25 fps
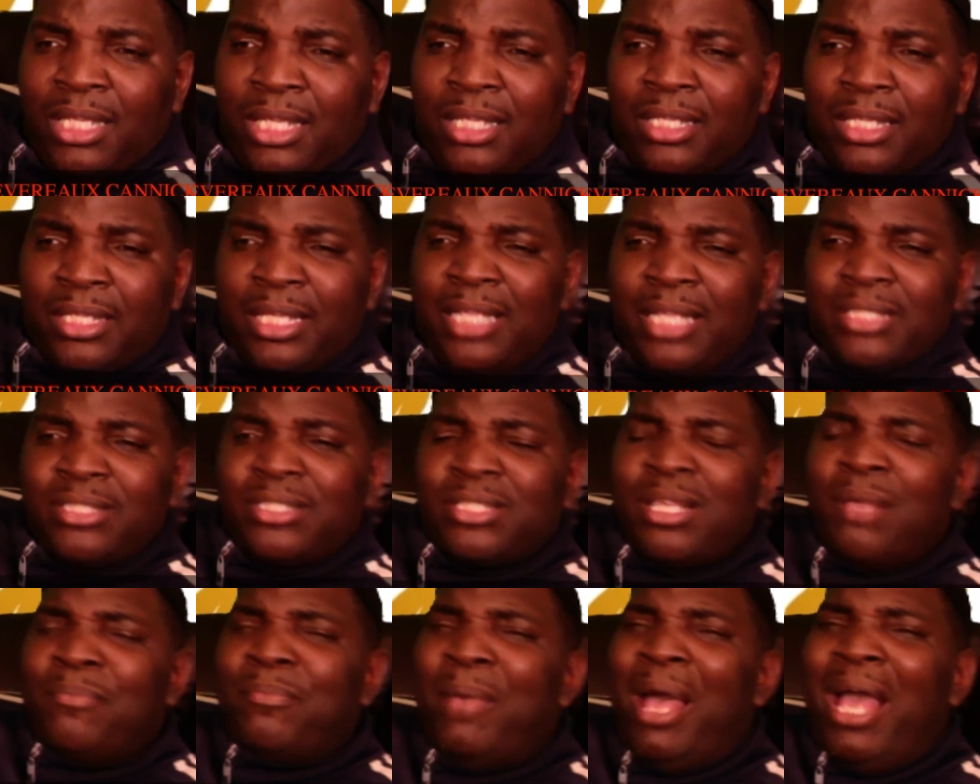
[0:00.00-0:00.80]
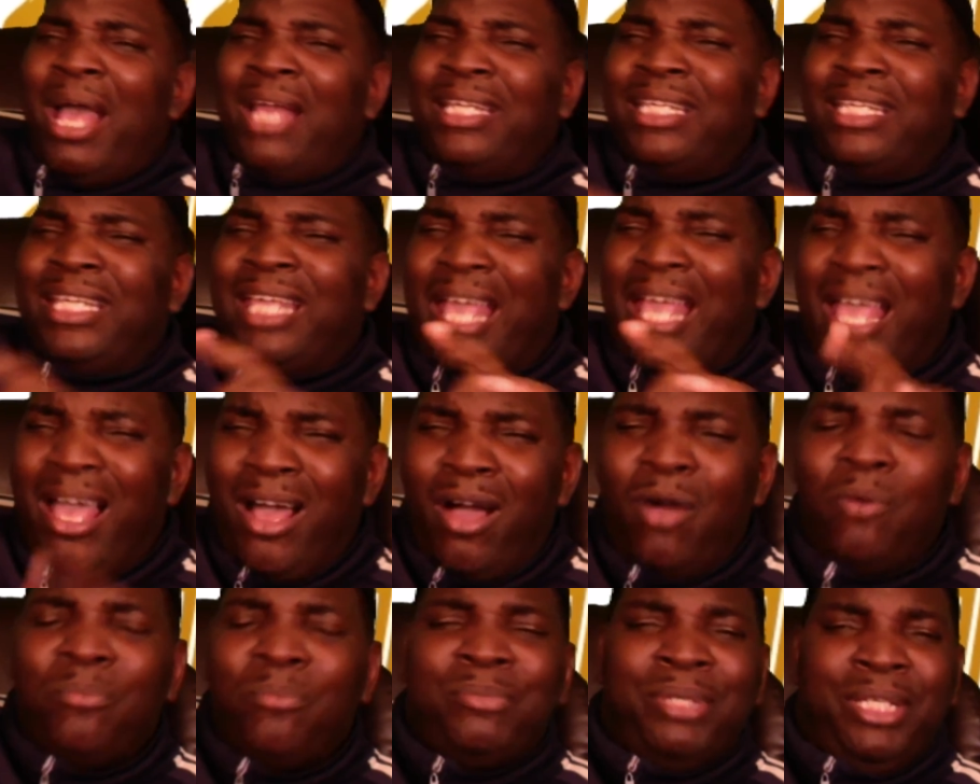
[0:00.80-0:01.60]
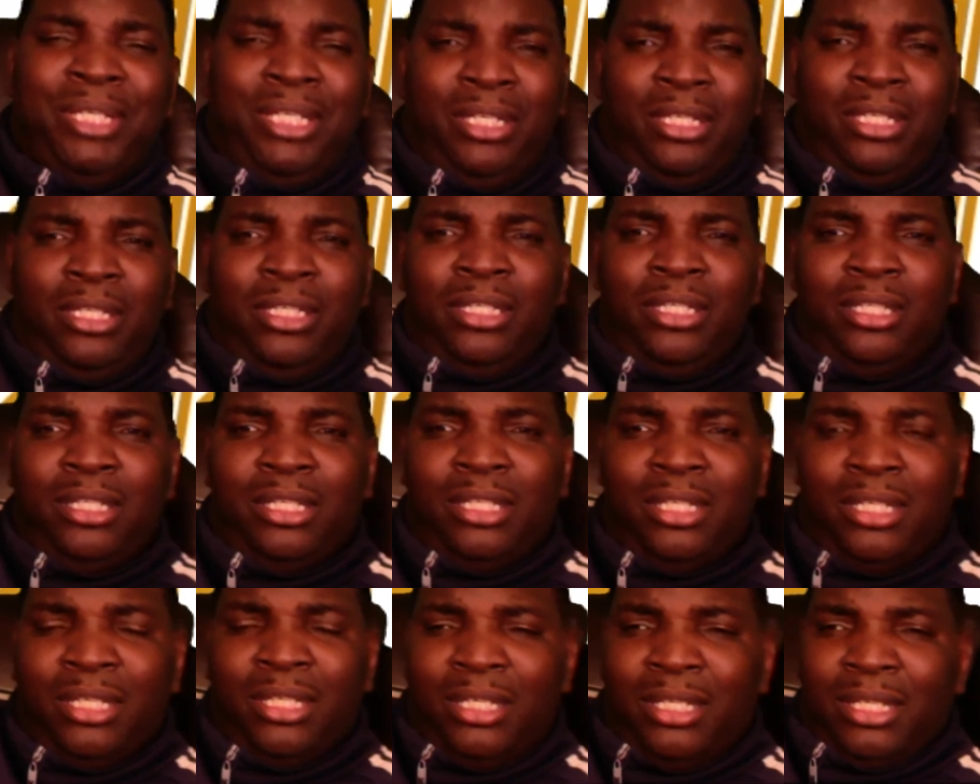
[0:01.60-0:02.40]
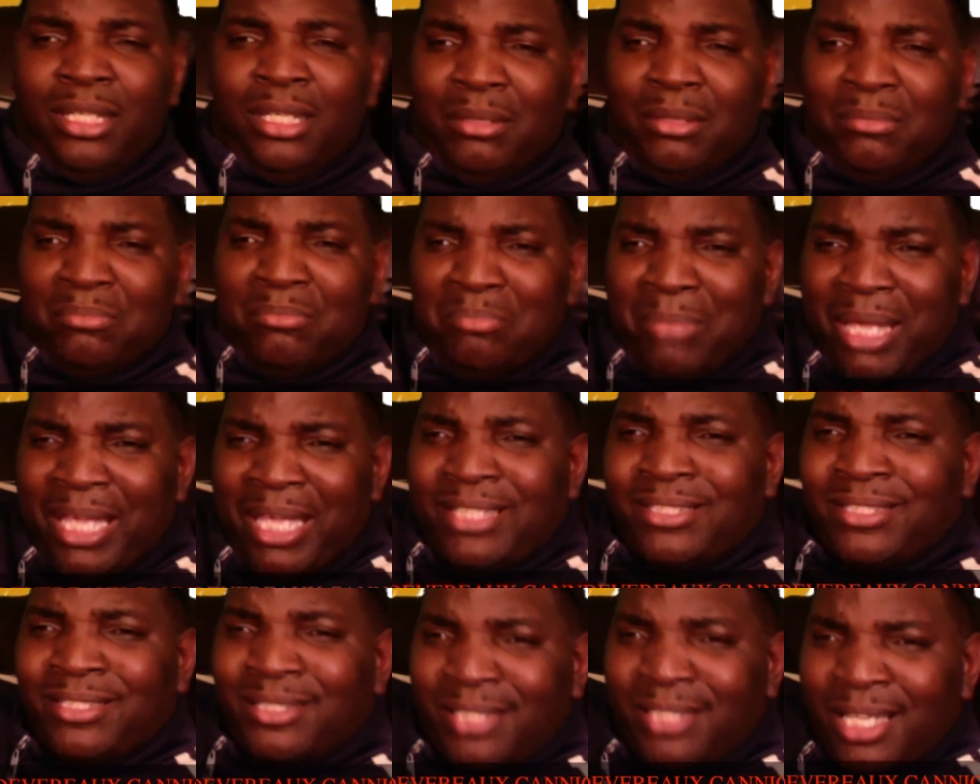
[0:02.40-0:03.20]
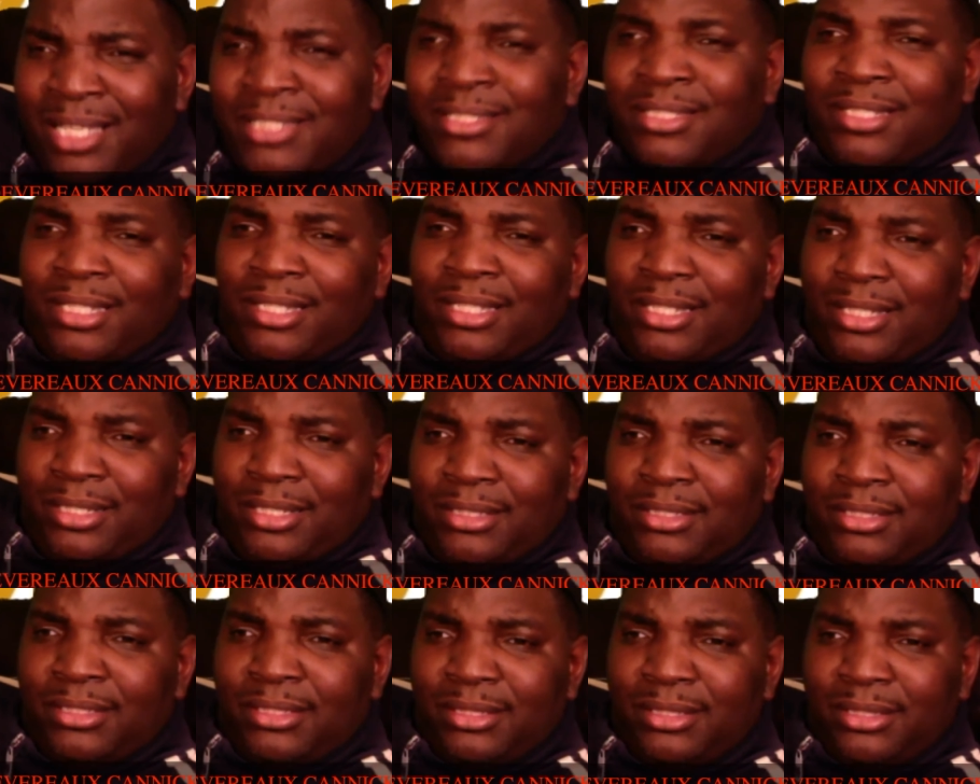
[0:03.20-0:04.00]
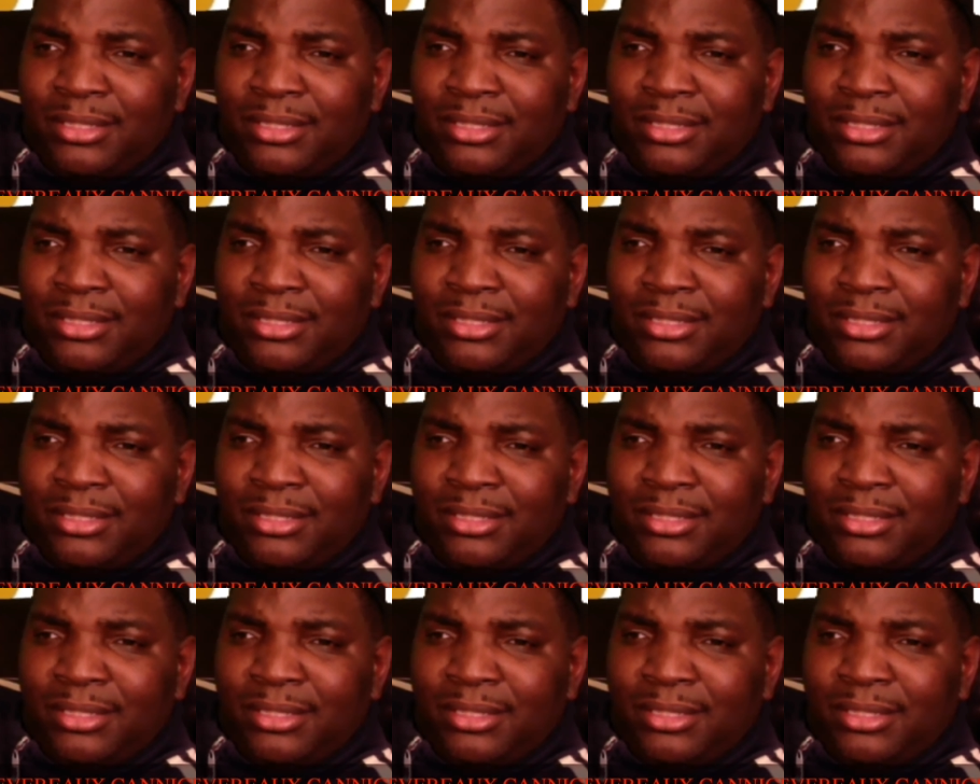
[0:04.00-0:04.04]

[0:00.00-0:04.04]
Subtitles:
Can somebody help me make sense of this?